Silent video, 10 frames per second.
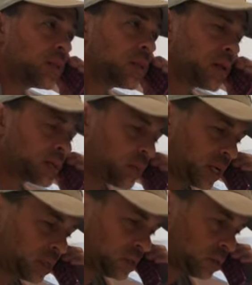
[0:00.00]
that's my
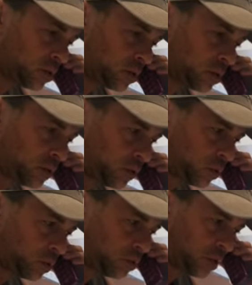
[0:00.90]
concern, is the
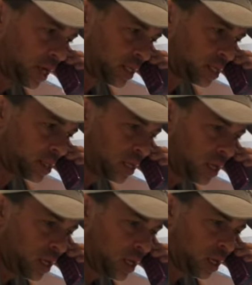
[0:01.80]
floor drains.
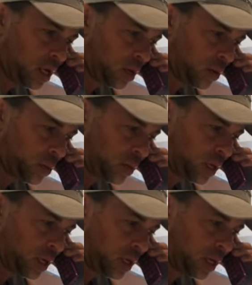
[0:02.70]

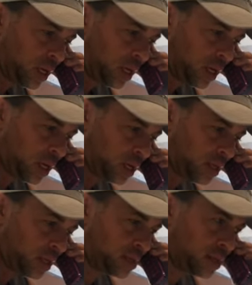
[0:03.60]

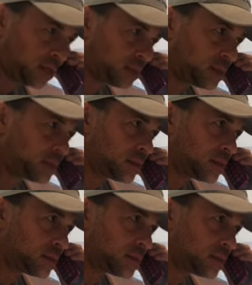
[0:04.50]
And
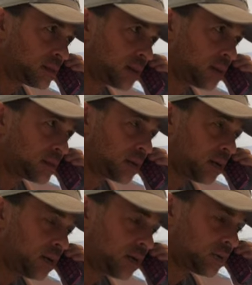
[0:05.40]
he's
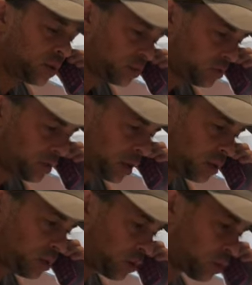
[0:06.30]
got, well, you've got
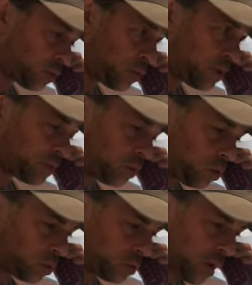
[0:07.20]
three
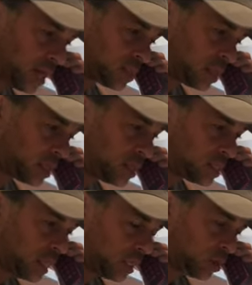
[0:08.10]
floor drains, and he's
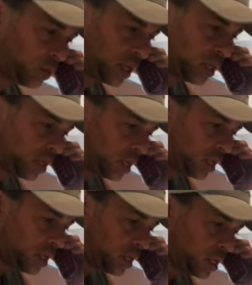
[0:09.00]
telling me
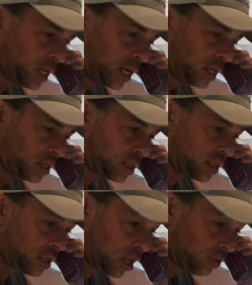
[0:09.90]
that the
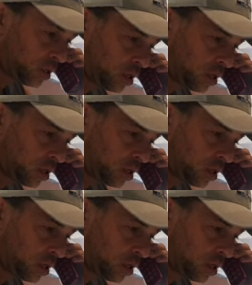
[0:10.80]
current